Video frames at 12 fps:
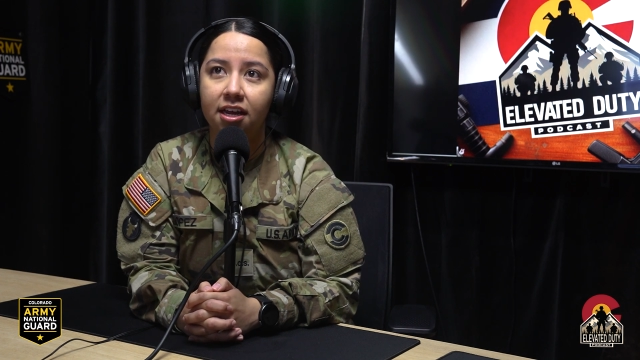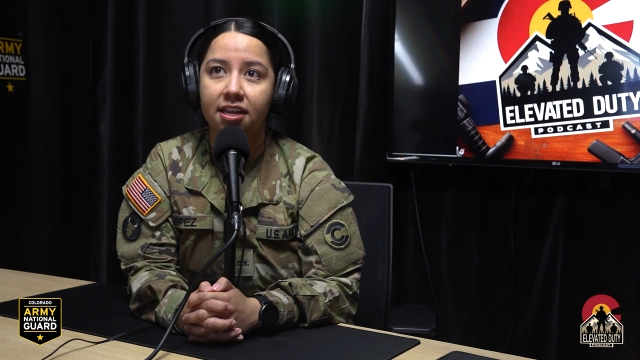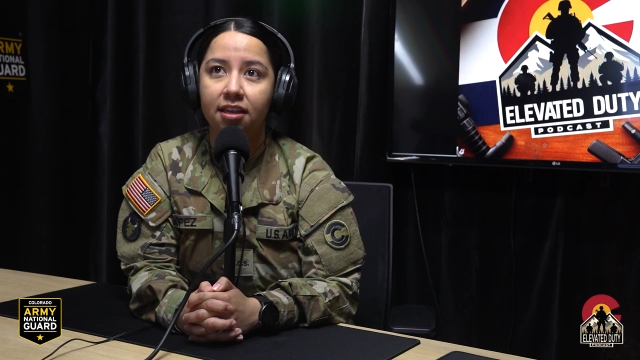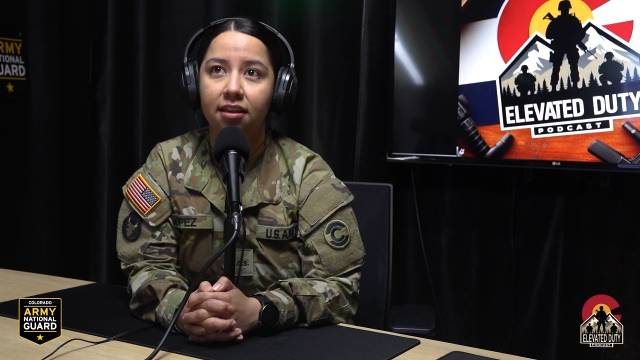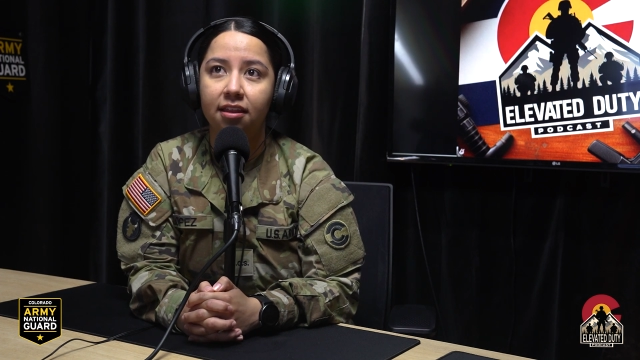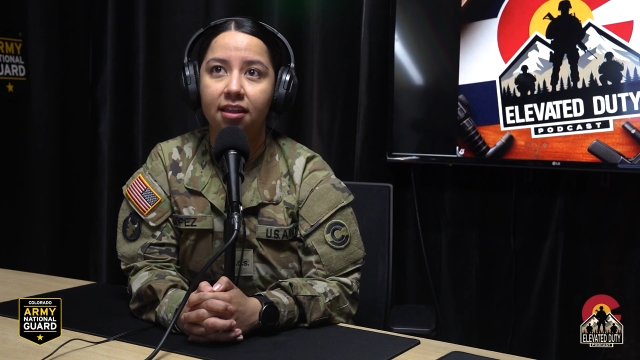
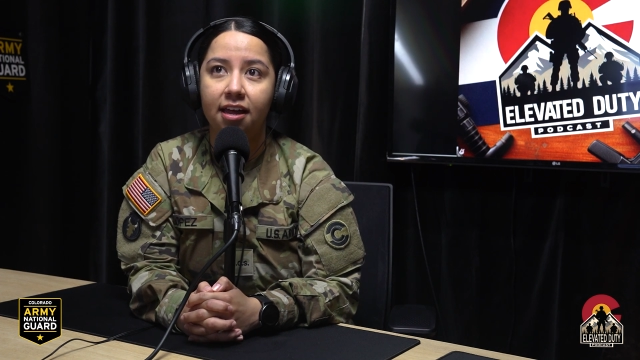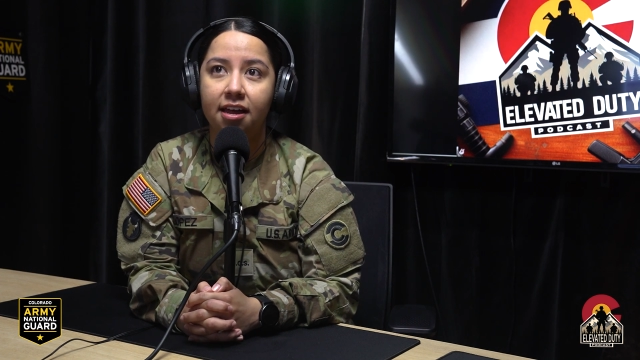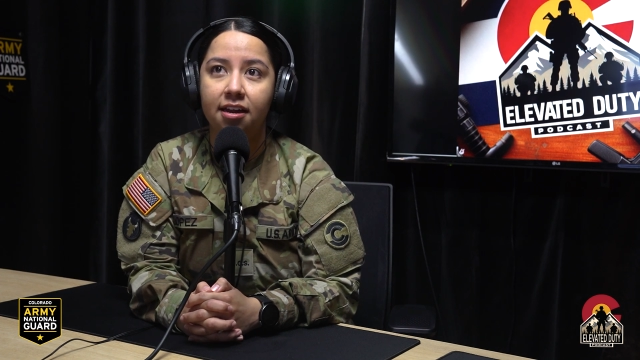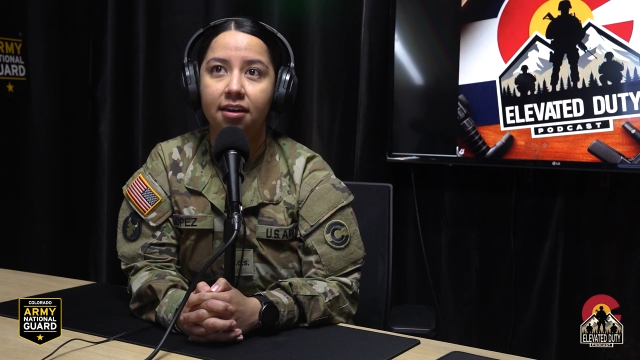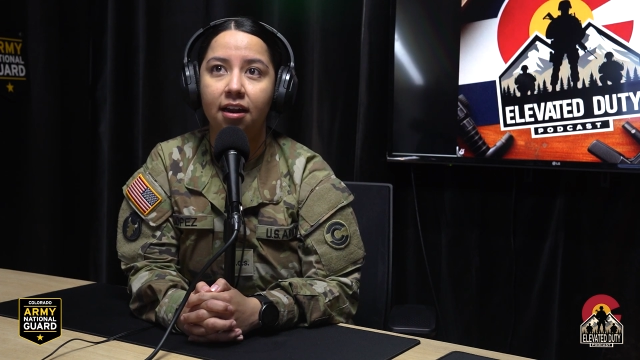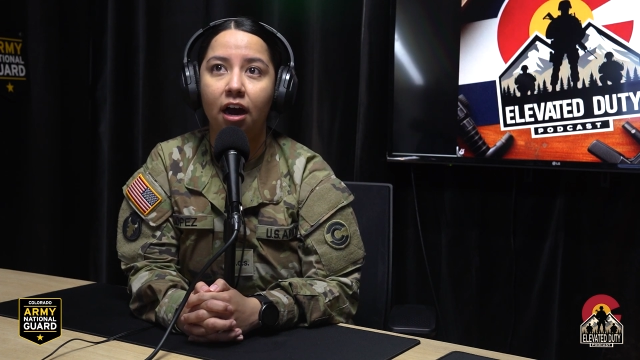and
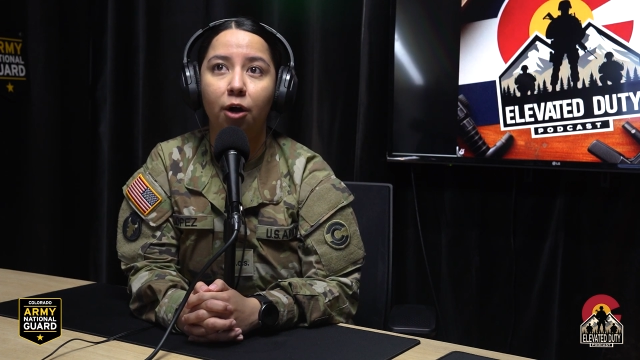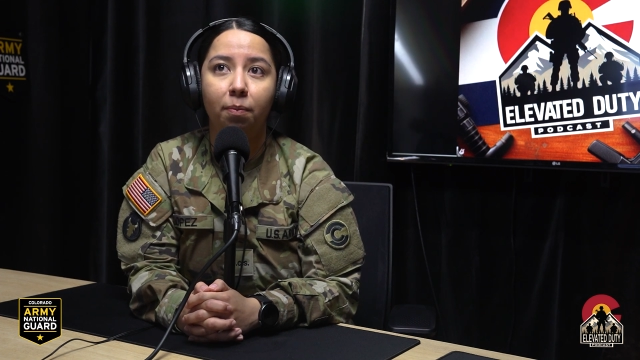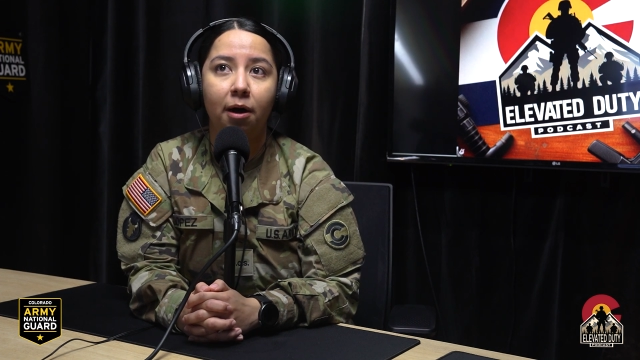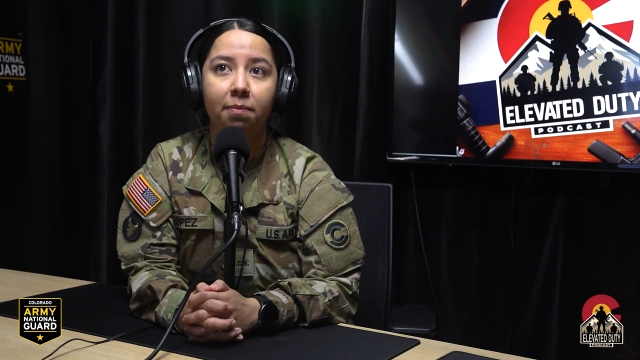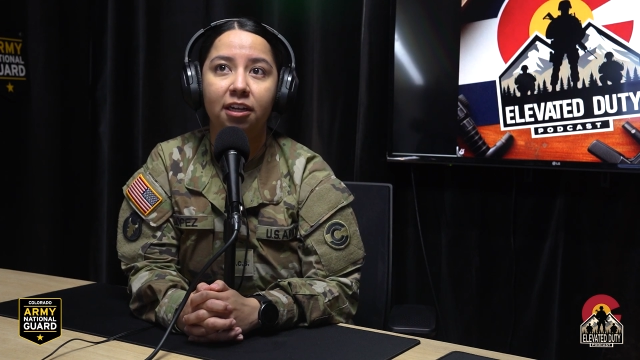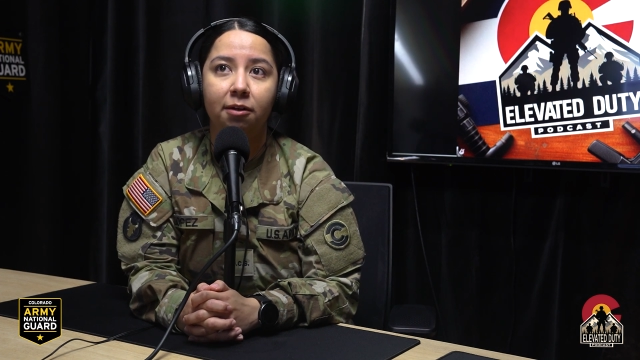then our
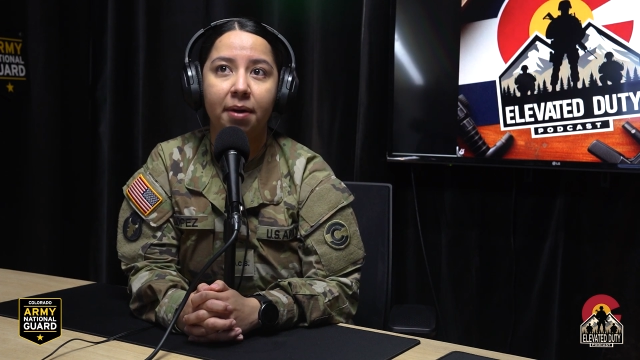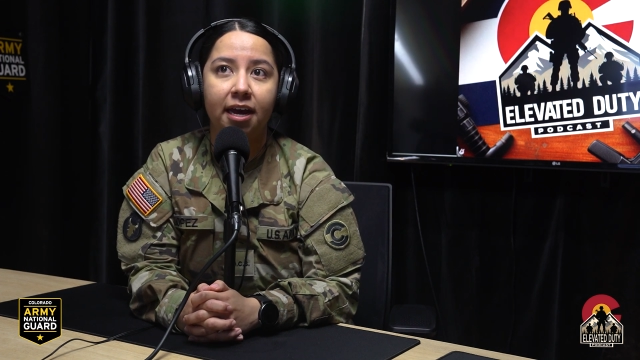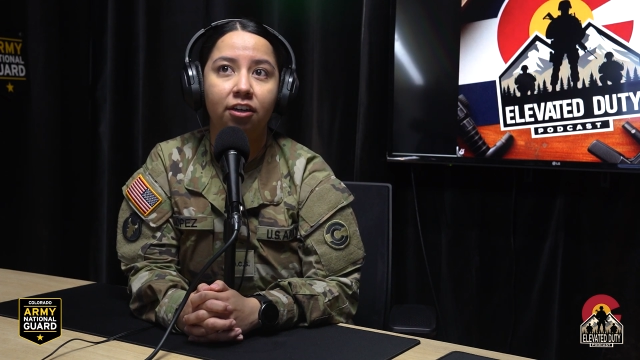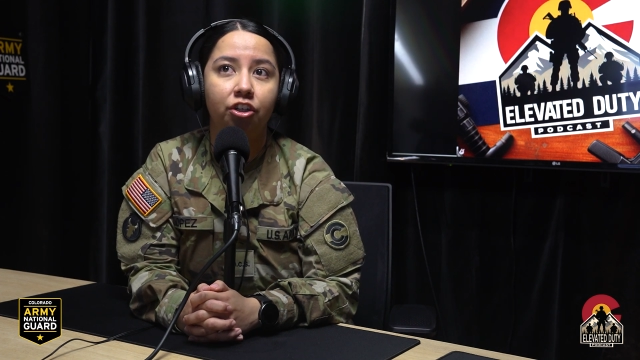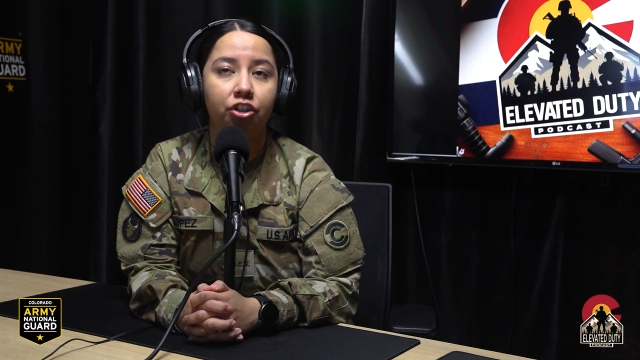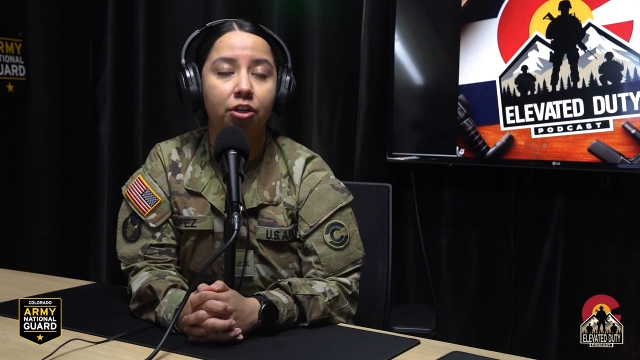public
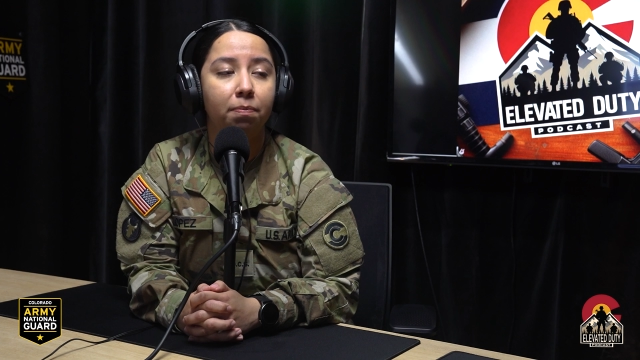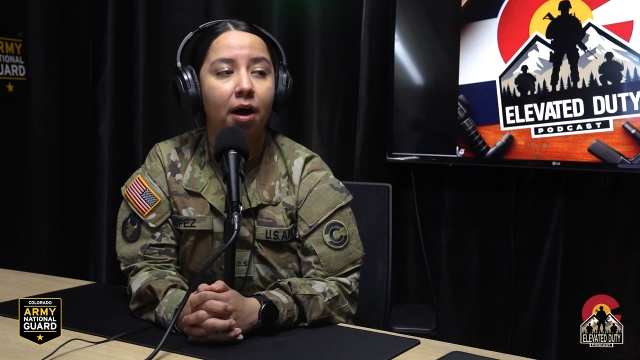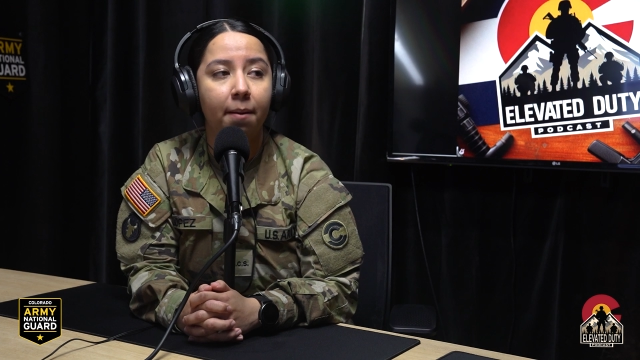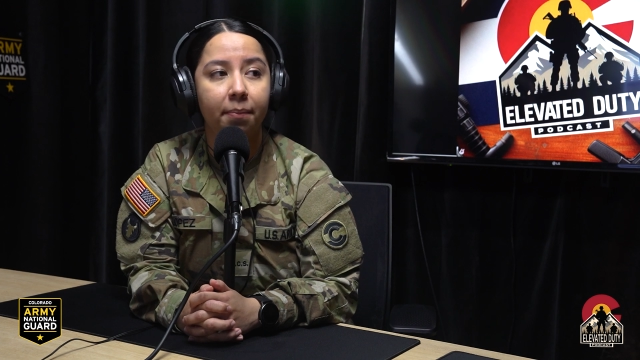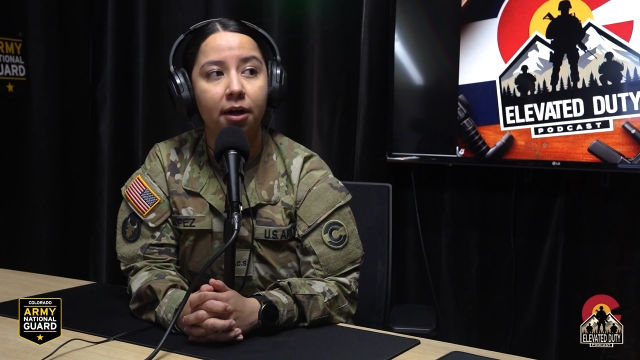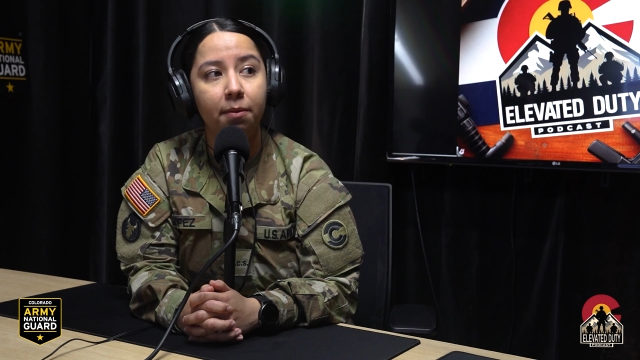page should
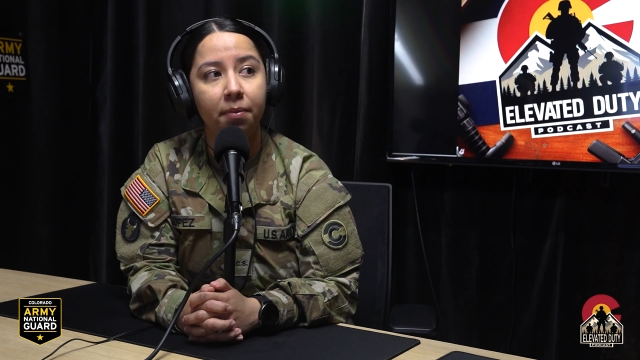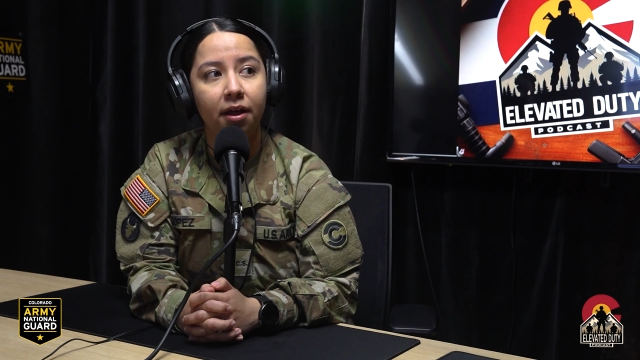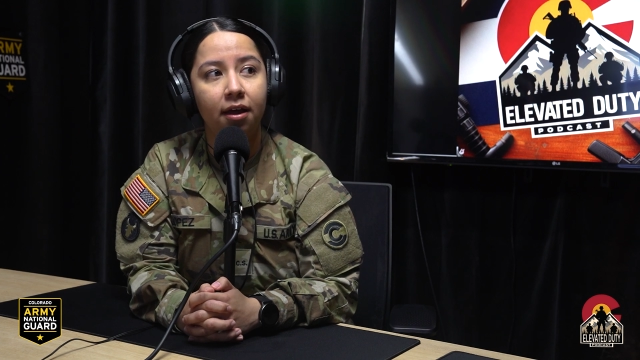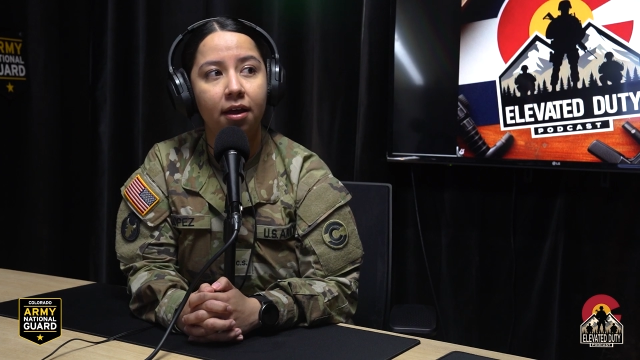pop up